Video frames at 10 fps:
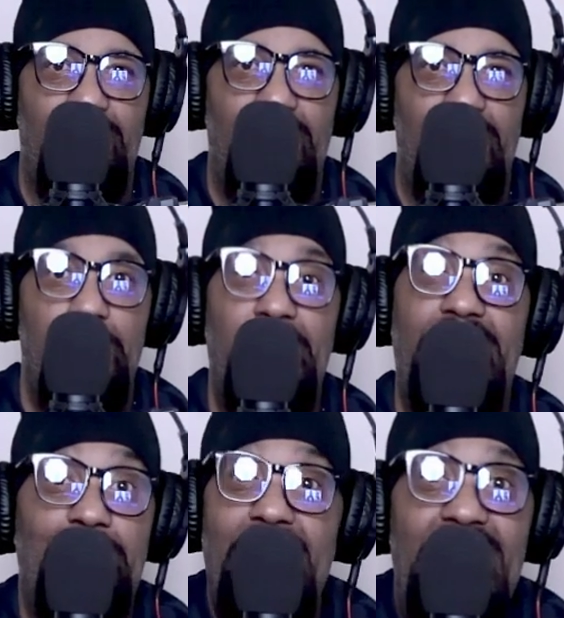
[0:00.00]
because
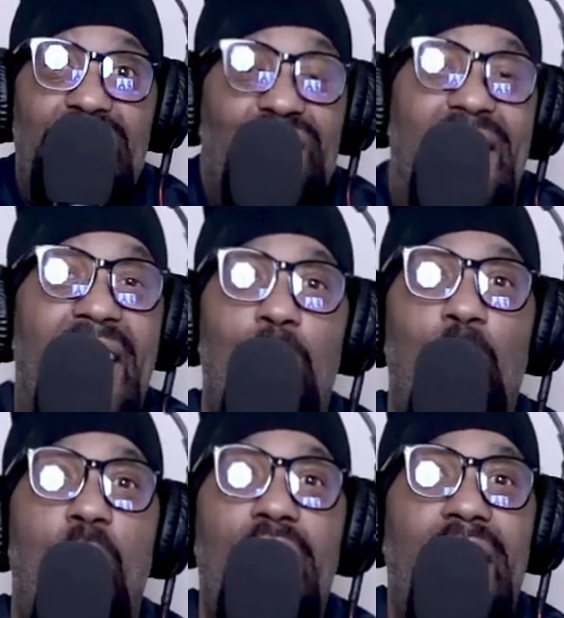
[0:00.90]
men just can't
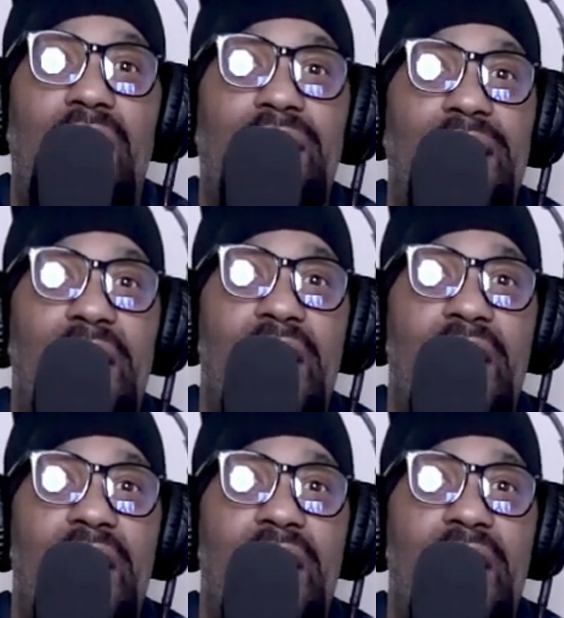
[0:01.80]
walk out there